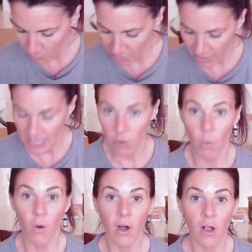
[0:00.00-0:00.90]
with the
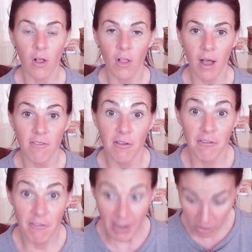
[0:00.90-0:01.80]
Oracle of the
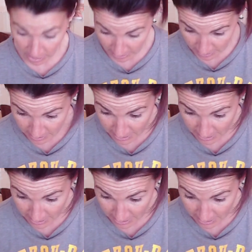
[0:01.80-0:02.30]
Fairies